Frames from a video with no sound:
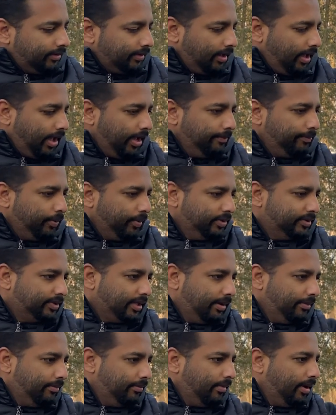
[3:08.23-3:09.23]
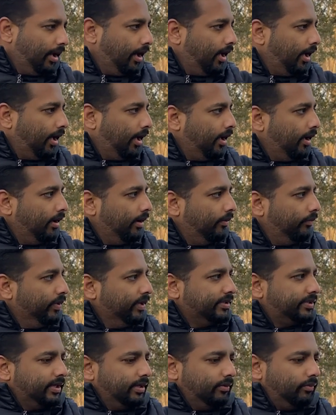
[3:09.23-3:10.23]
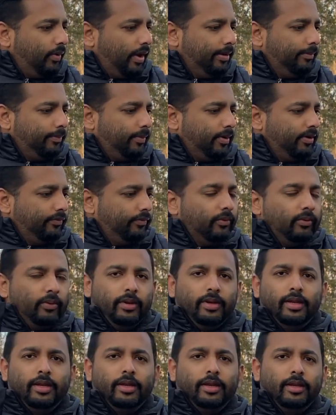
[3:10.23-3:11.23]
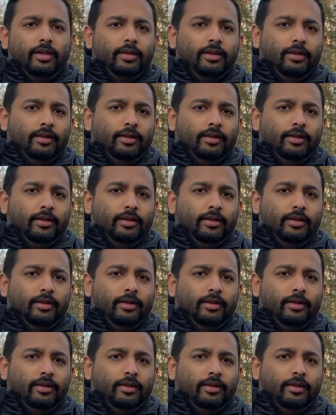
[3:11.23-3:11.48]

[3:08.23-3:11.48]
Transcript: I put some windshield wiper fluid in it.